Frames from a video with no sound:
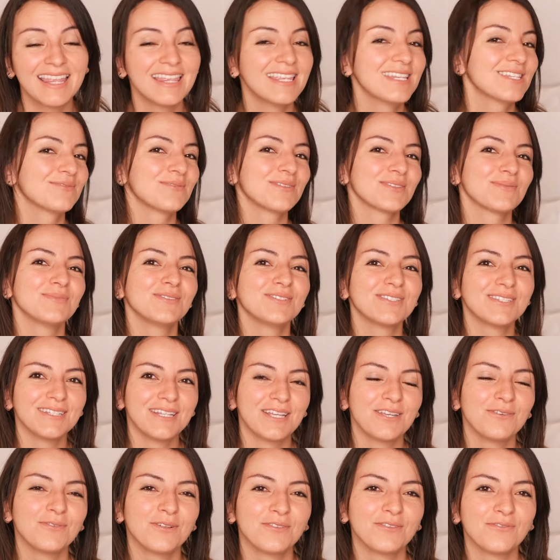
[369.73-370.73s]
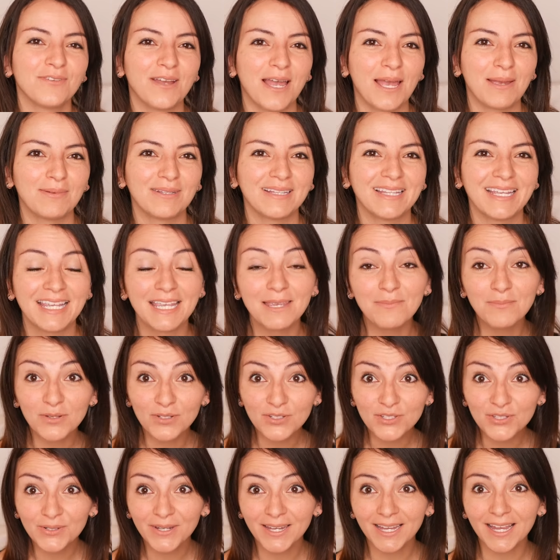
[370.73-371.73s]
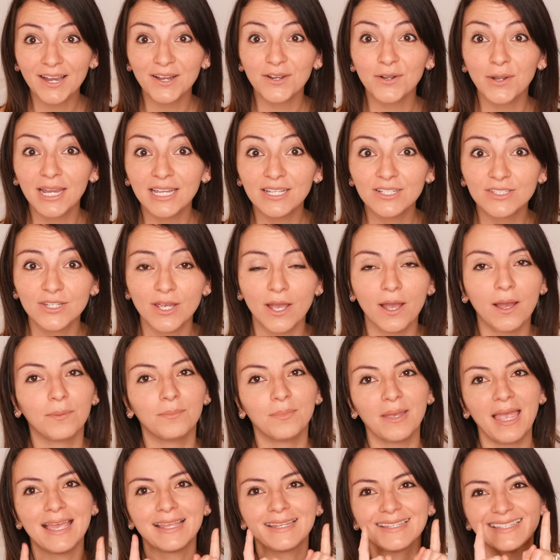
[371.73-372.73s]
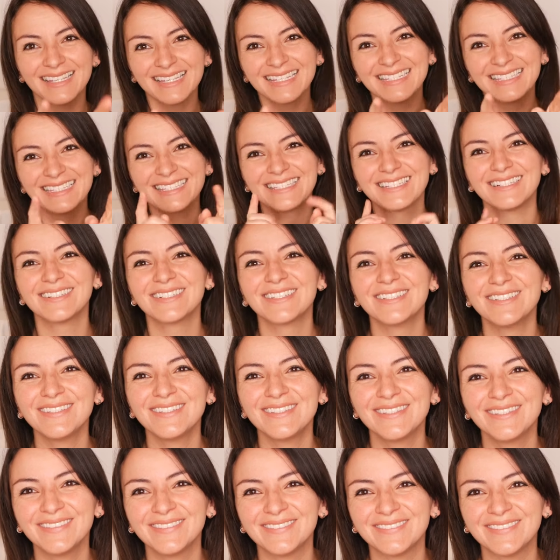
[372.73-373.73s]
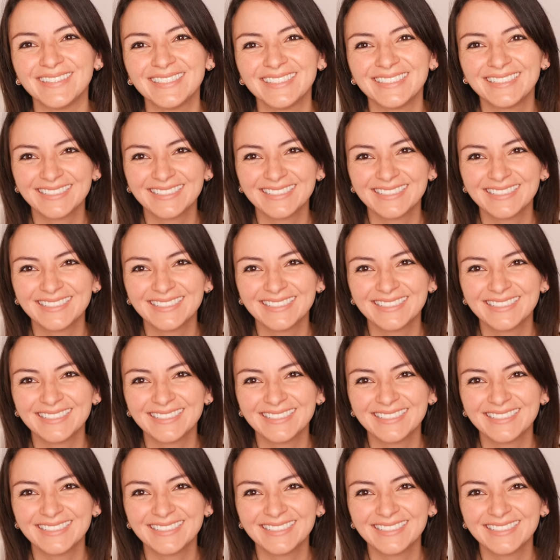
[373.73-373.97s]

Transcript: This was Multilingual Family. Keep on doing a great job and talk to you soon.